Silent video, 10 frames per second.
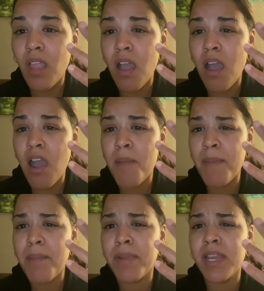um,
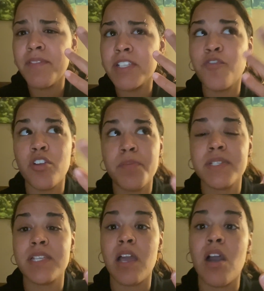I believe it's
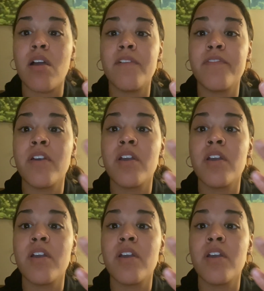40% off